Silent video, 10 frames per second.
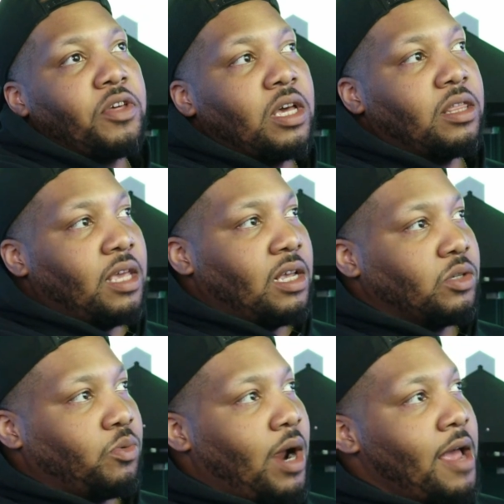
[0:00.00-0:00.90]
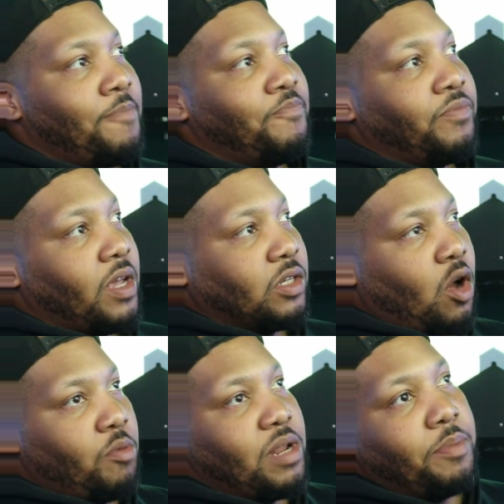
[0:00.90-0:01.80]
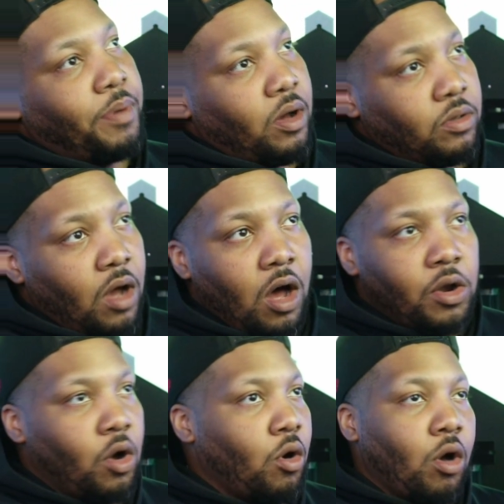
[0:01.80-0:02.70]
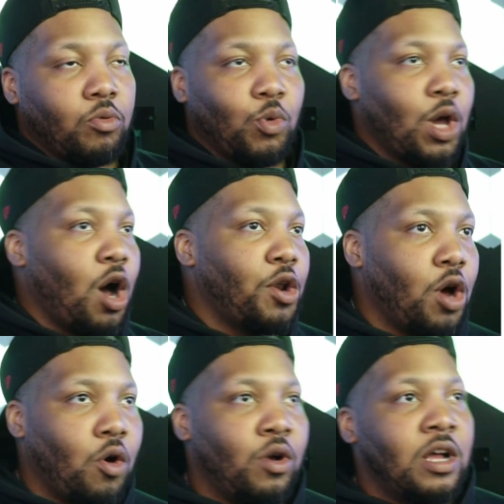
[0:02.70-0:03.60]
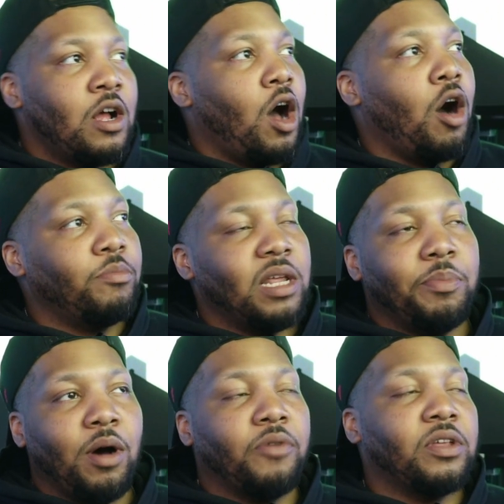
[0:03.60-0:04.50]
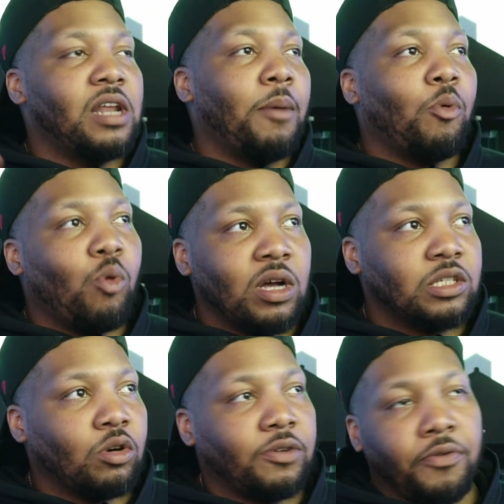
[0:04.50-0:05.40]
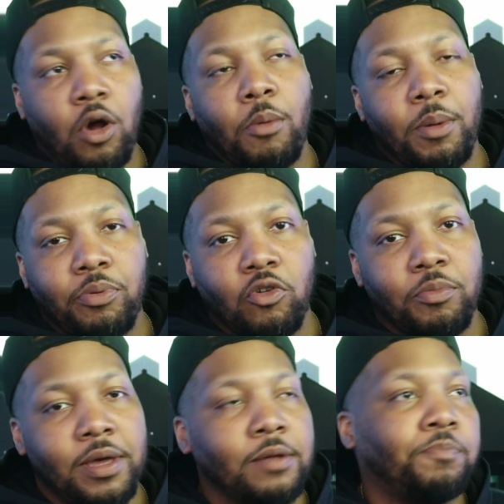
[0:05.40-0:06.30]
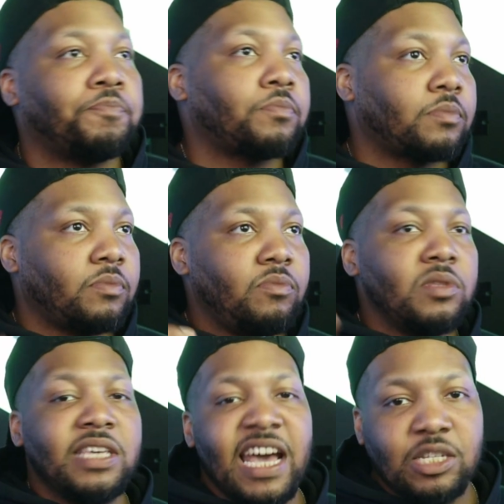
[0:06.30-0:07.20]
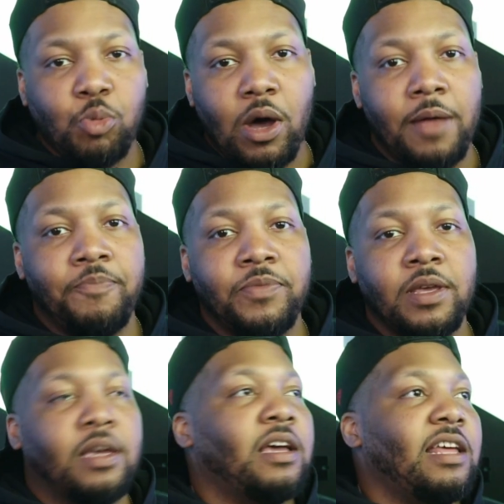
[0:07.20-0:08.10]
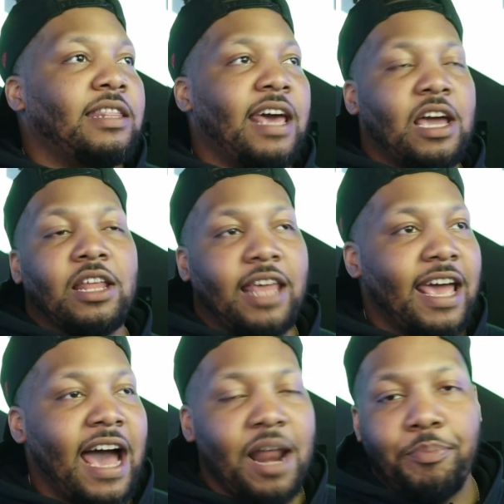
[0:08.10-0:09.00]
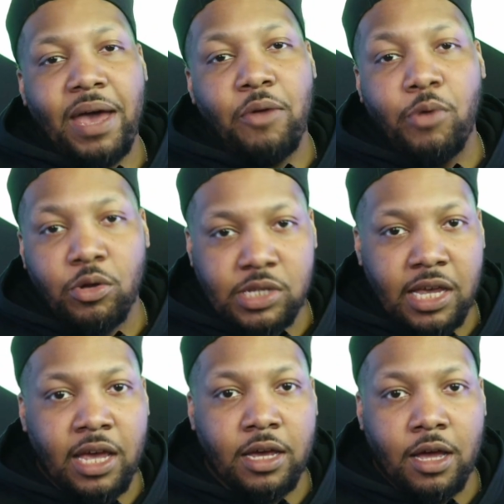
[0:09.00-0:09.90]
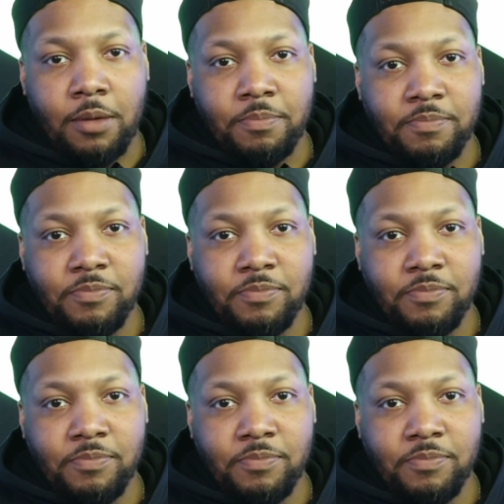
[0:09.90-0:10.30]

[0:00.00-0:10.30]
the good things, right? There's Home Depot. We all know Home Depot, the number one source for home improvement. Guess what? They got to pay Realty Income